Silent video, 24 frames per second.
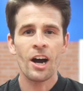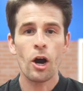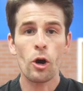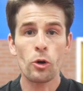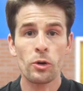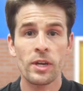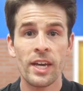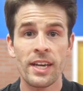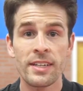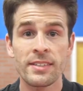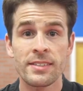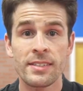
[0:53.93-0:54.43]

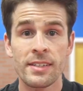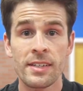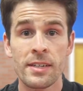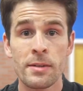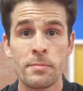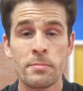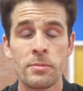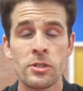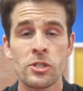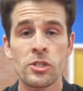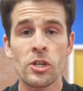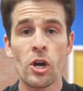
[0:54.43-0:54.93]
Okay,
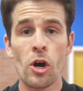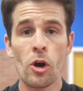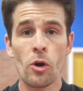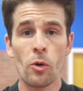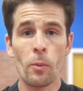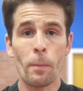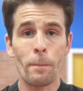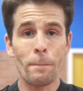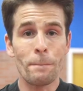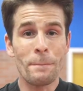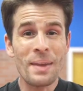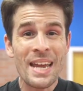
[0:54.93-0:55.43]
team,
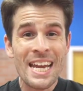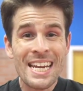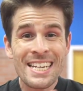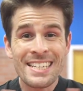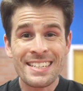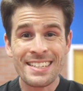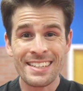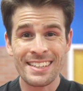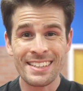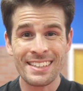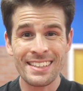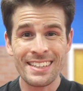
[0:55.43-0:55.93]
so
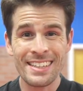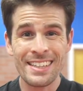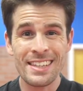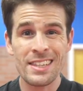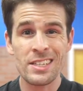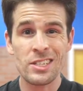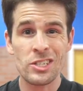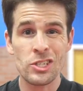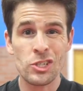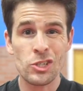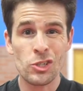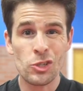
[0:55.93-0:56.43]
basically
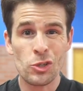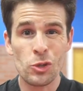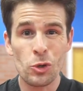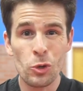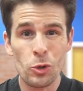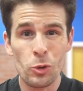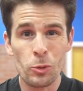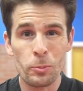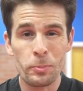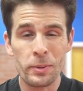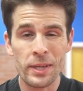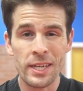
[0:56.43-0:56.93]
the
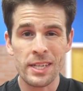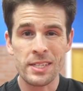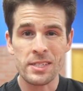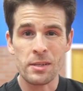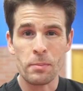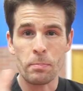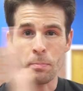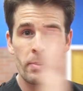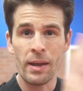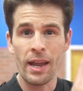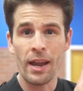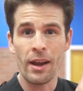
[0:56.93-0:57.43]
scoop is a
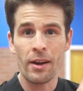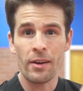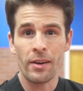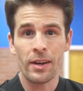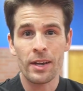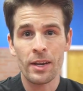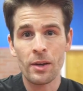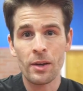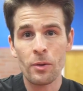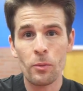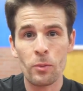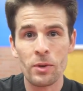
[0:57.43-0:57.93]

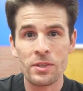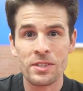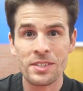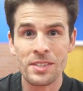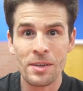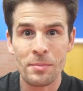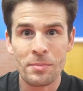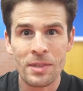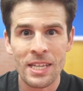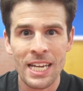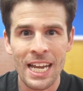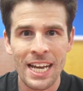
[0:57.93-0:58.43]
parry with
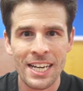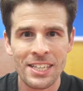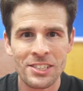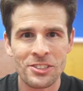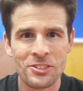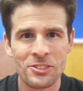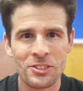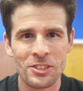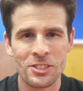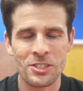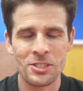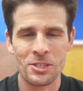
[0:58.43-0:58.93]
something
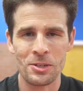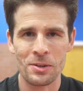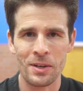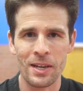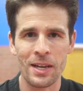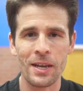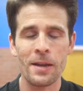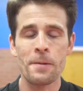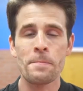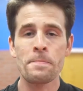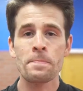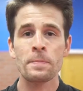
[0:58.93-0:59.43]
extra to it.
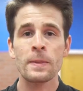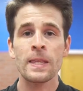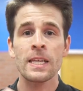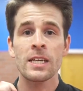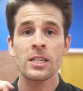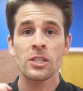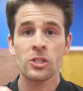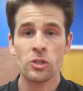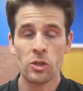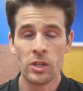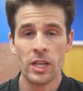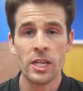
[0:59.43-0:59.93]

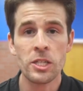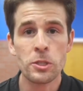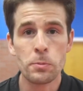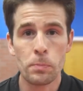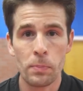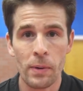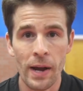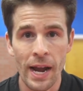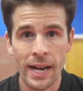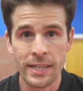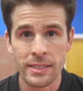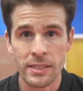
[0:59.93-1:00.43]
So let's
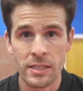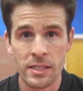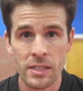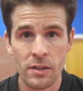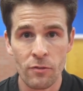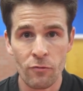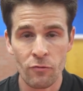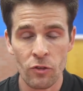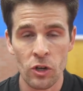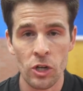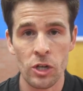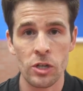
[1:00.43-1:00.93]
practice
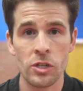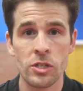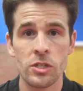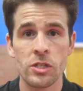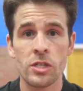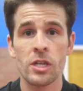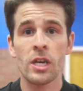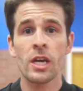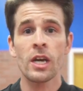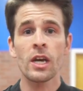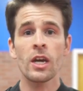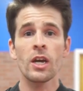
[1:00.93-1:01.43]
it first.
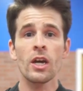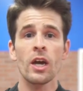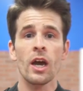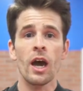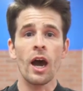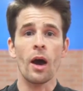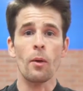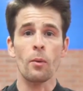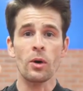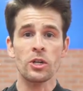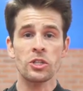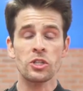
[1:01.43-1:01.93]

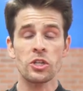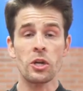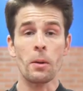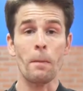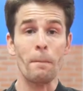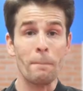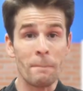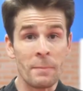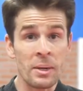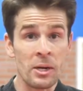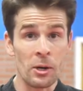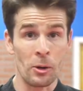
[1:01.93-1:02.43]
I want you to
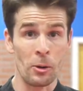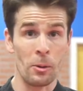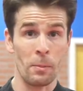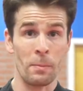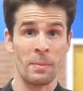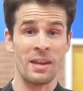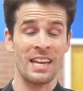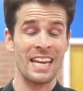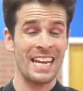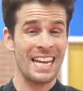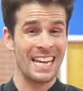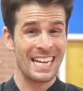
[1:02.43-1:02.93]
mirror
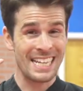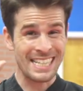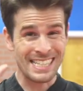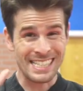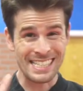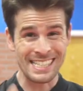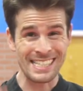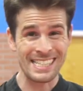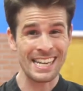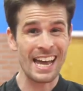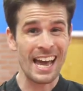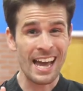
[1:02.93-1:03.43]
me
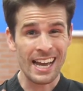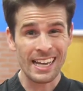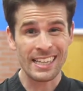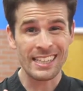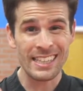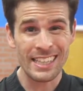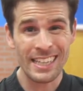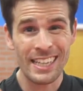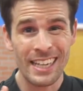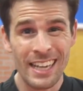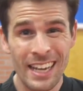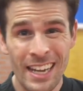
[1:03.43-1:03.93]

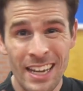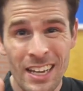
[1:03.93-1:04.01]
exactly